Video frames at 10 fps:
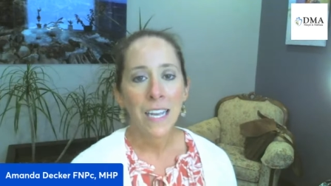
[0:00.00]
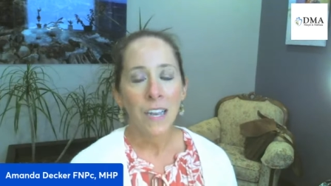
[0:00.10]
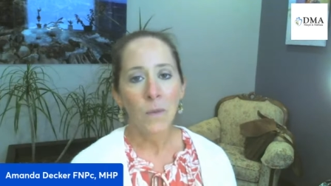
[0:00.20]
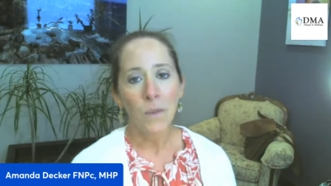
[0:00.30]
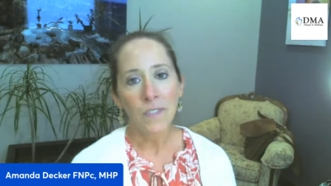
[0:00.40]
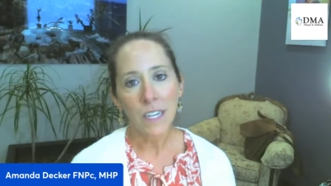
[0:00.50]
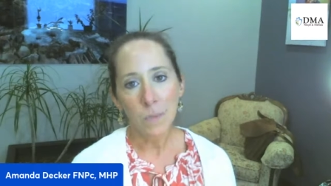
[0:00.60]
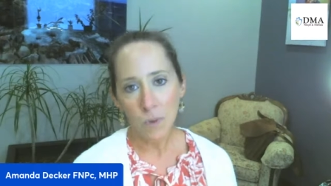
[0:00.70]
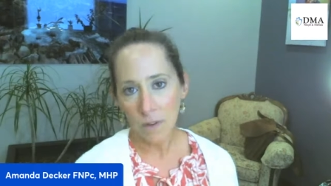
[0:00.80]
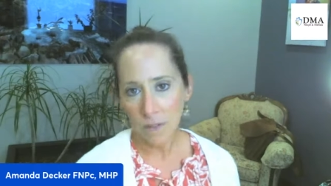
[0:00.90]
And we've done a
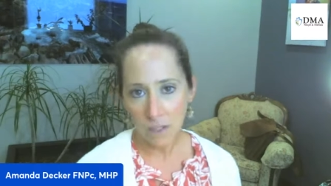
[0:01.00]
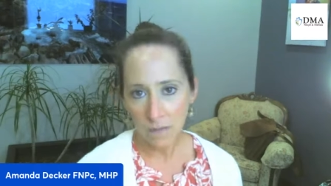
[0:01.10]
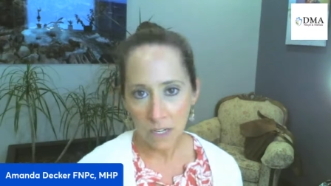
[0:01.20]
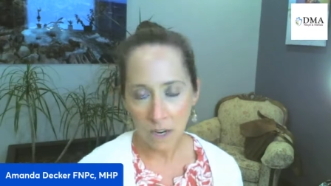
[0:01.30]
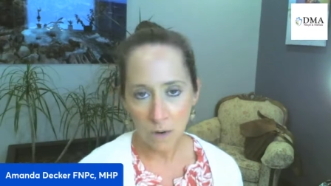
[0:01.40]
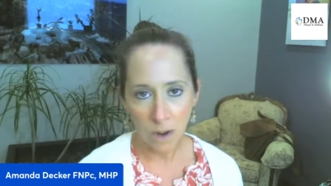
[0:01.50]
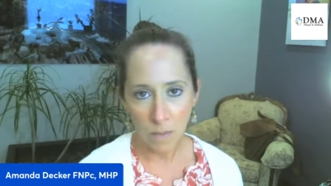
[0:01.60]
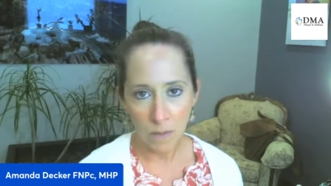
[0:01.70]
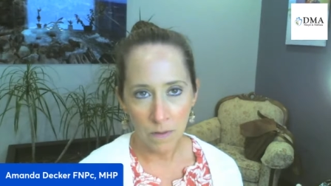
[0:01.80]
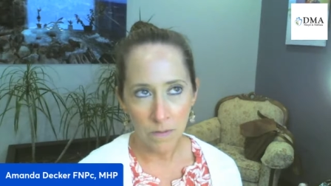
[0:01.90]
previous video a
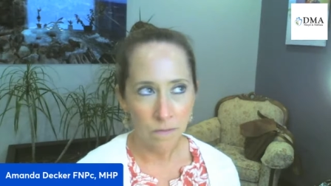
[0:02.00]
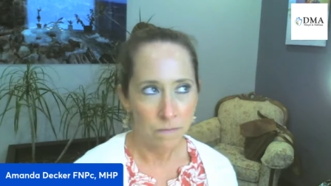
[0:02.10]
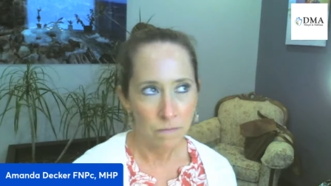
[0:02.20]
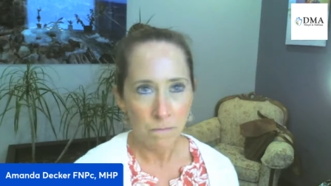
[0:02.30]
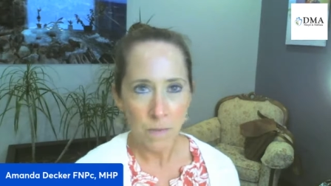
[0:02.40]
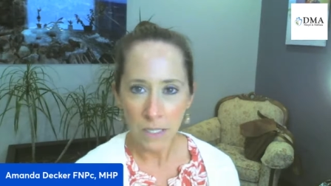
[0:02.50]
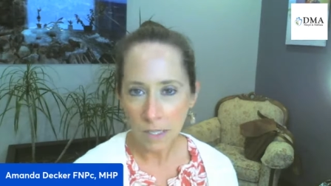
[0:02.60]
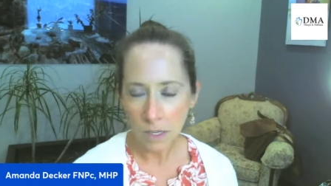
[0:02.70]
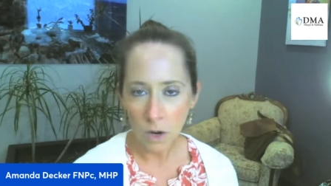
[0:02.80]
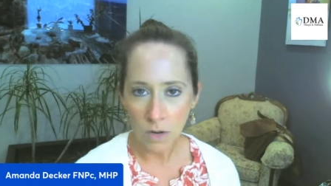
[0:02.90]
couple of months
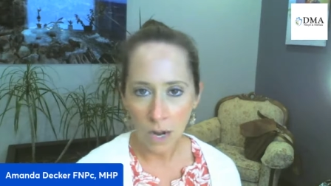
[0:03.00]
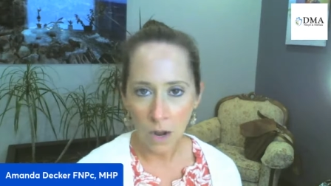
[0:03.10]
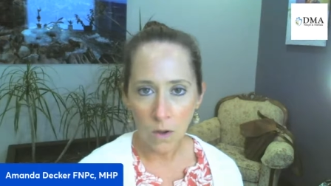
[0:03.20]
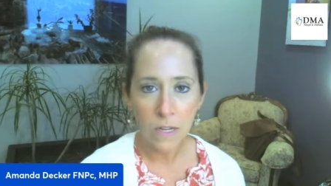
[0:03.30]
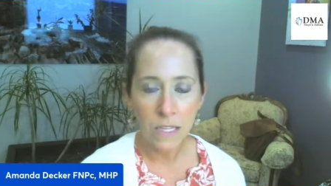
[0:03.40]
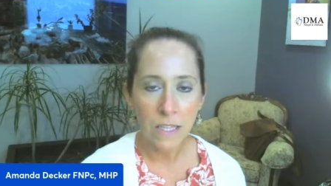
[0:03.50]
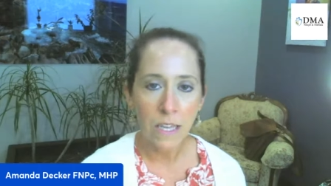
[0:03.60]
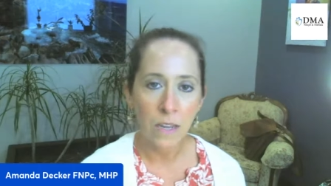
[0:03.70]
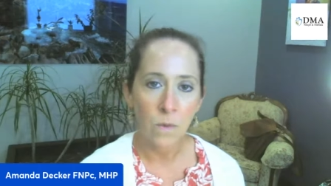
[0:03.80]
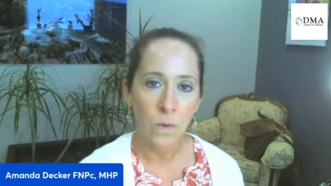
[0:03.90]
ago now
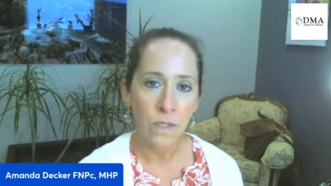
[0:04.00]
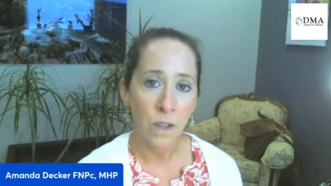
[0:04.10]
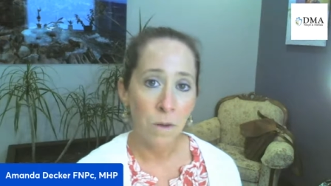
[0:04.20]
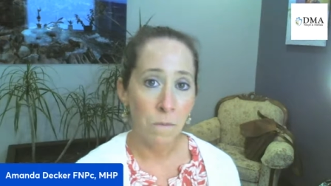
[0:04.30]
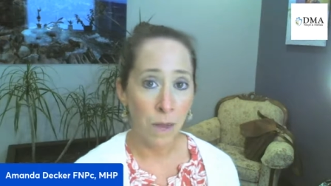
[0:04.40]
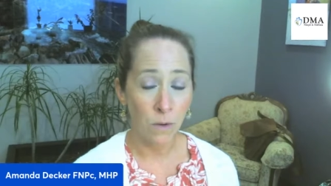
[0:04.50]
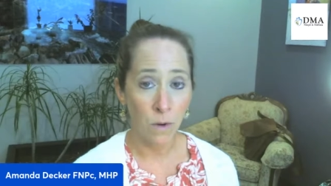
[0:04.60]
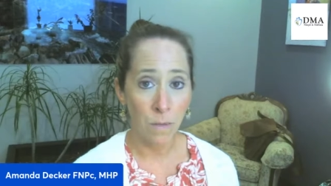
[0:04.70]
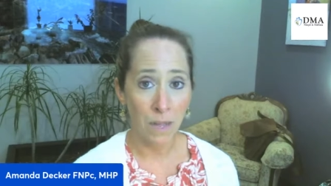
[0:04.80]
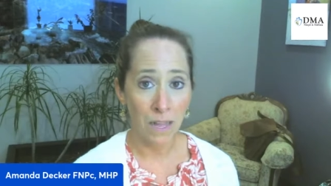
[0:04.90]
that was on
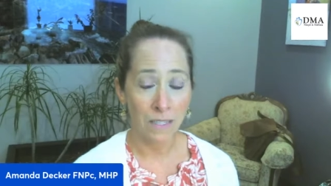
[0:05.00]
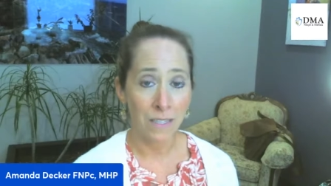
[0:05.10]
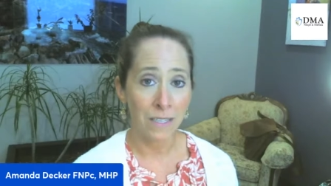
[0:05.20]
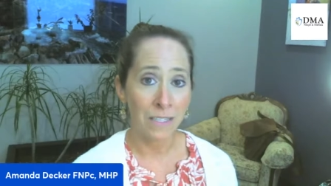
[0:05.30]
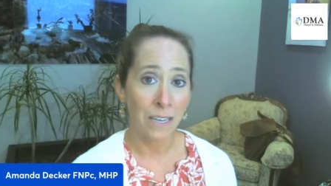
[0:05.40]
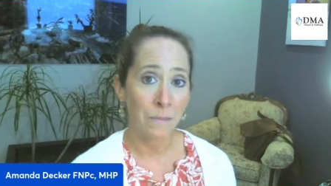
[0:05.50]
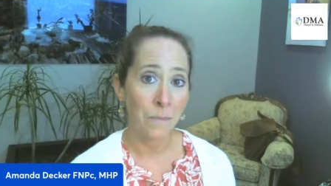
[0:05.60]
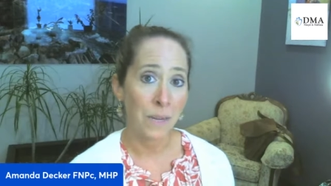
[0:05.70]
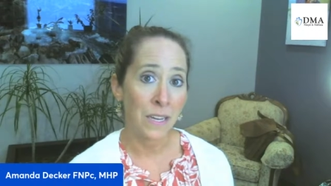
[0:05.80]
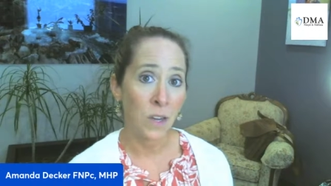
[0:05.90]
microplastics and
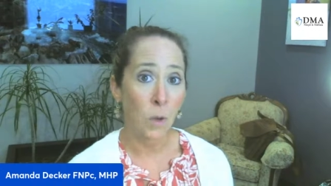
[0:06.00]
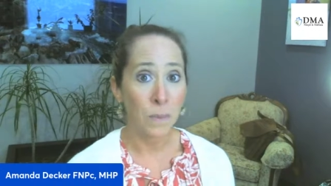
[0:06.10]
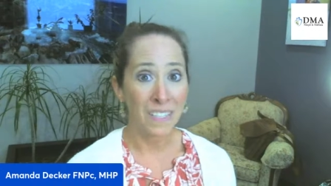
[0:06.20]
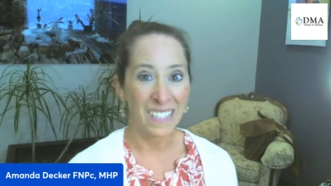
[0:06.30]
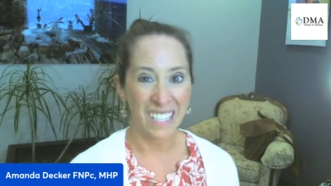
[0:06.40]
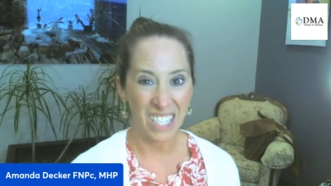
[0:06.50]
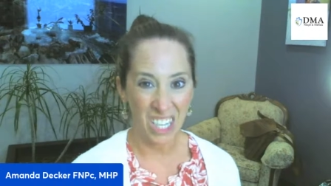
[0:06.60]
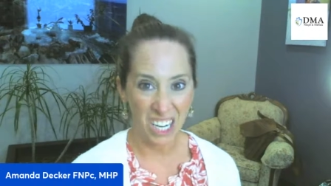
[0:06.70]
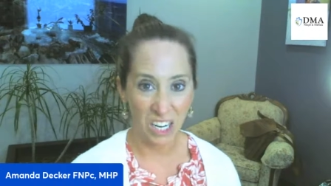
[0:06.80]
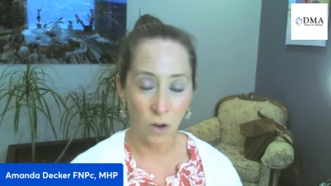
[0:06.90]
being
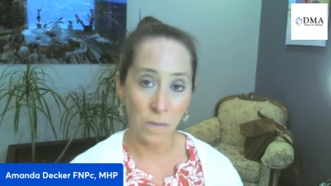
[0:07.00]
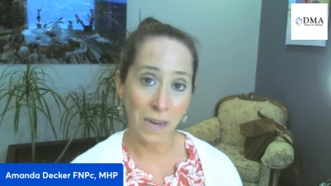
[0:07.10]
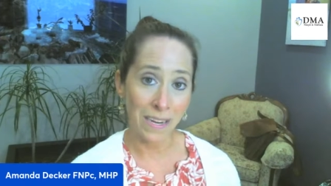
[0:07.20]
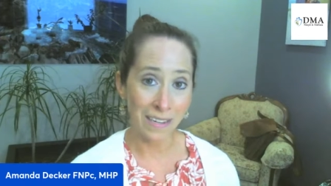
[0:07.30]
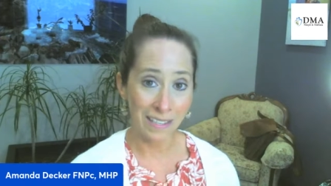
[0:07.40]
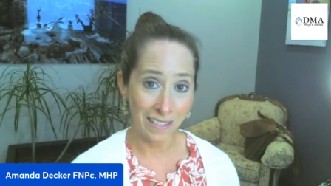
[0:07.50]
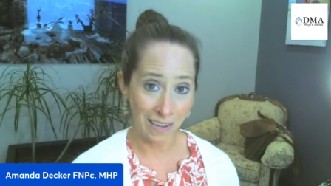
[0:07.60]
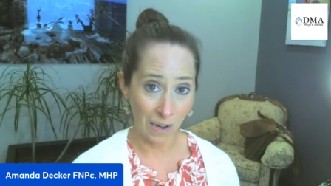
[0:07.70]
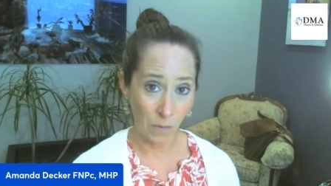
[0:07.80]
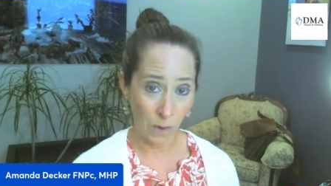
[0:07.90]
obesogenic or making us
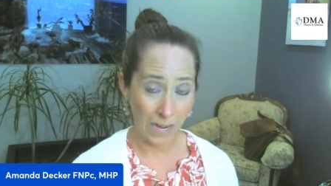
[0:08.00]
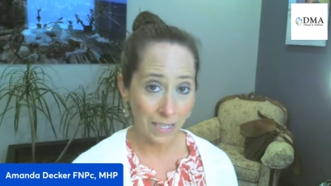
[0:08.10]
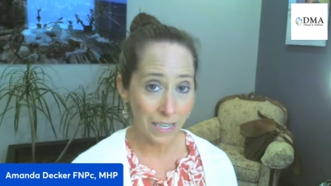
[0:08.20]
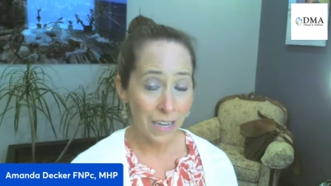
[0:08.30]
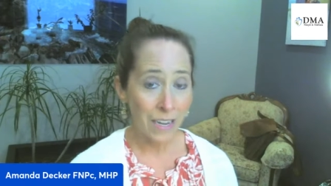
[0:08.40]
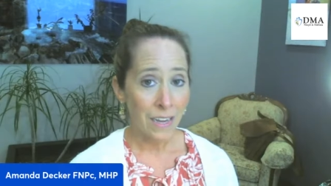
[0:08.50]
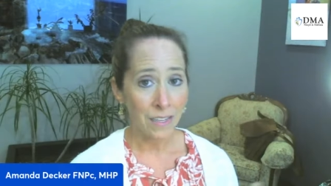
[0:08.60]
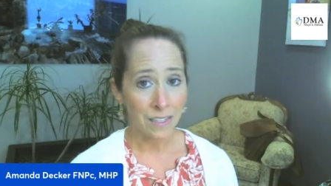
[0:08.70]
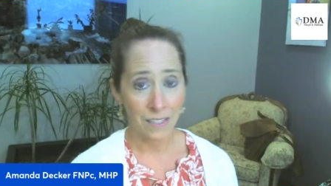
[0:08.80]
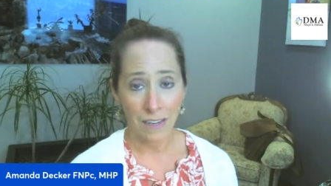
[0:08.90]
gain weight. And
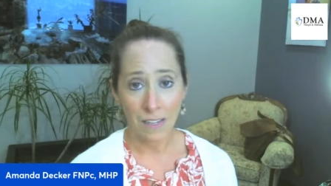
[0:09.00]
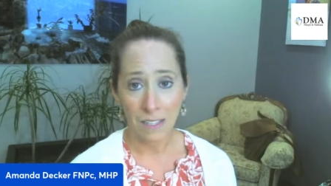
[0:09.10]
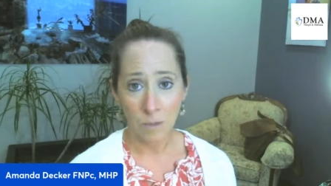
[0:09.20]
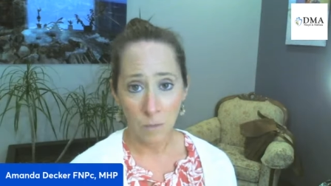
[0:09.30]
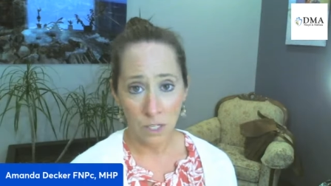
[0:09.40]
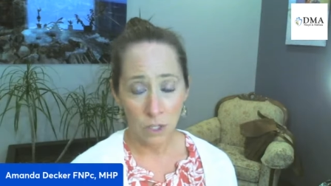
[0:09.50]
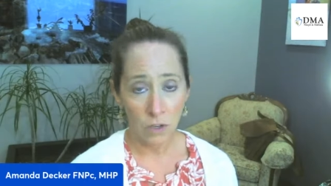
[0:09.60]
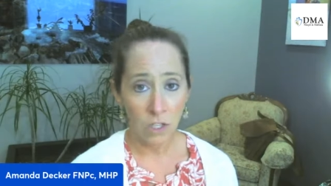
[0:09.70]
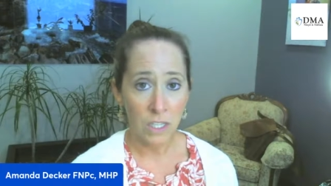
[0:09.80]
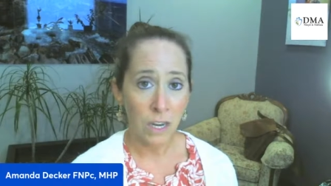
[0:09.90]
it cited some
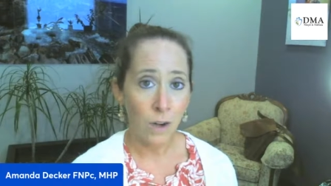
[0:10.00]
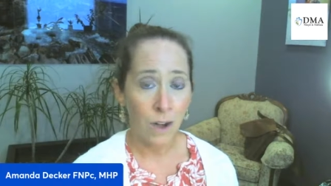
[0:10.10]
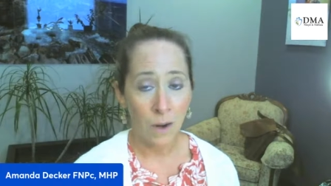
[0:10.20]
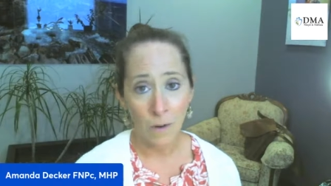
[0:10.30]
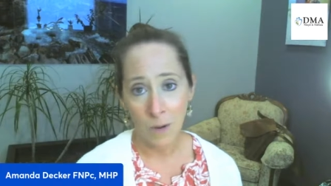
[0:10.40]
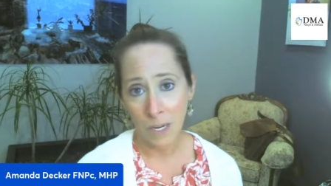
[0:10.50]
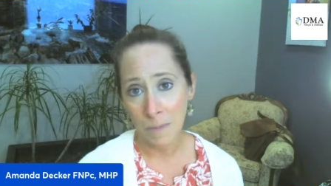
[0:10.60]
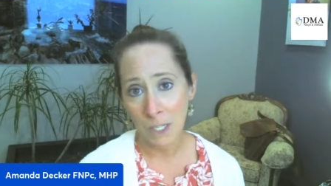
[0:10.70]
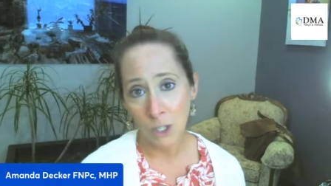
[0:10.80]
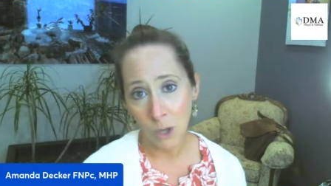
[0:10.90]
research there. I
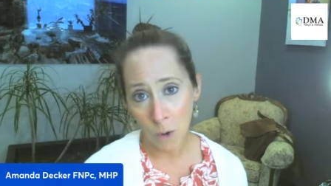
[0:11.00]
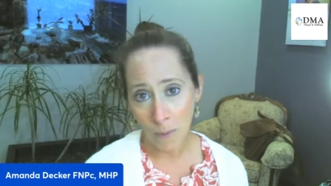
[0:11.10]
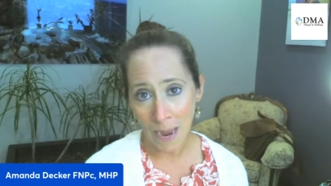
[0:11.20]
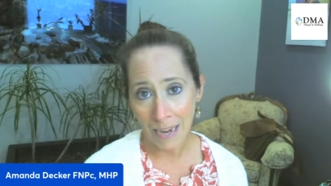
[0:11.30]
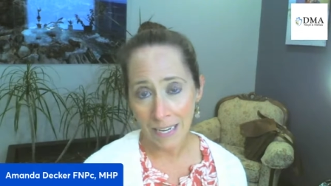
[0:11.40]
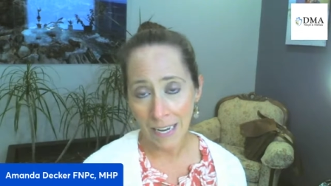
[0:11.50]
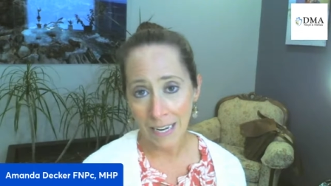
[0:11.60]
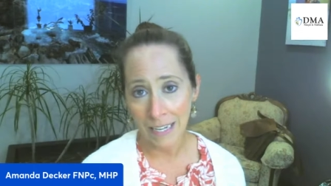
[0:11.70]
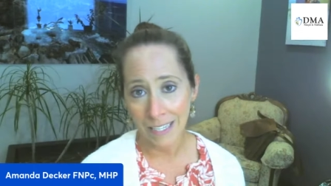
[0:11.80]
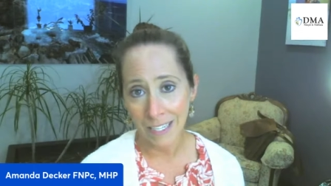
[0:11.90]
recommend you go back
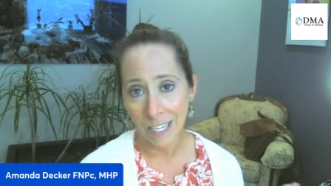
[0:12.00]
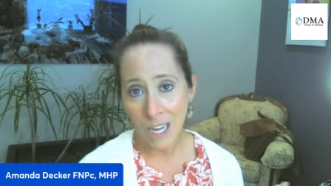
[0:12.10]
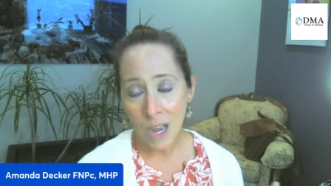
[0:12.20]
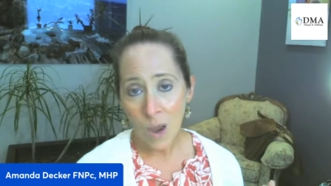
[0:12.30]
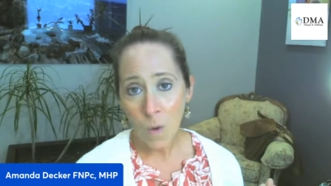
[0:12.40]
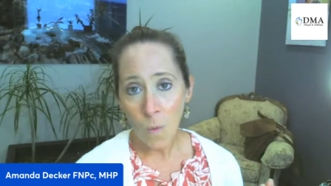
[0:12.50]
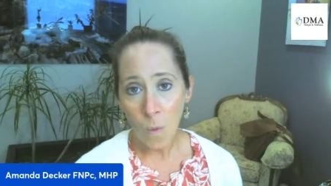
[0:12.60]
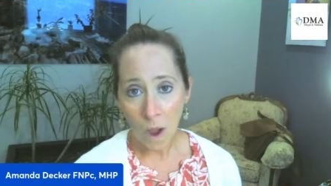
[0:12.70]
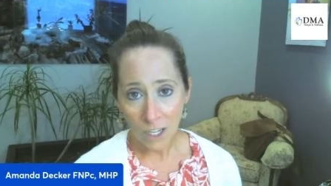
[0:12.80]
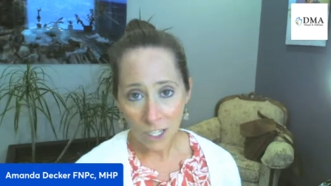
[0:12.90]
and
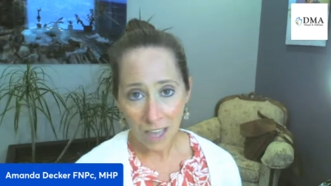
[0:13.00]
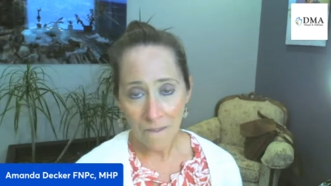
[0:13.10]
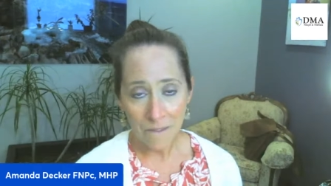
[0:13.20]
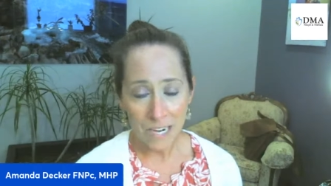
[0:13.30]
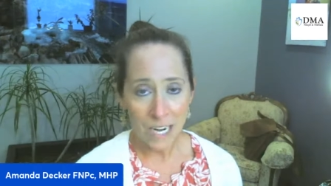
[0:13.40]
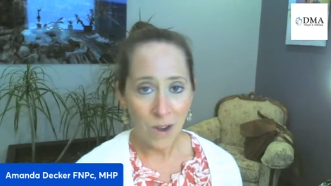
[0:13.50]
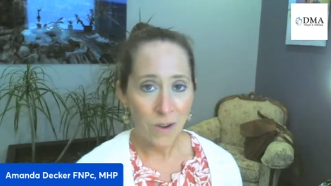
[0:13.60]
watch that video.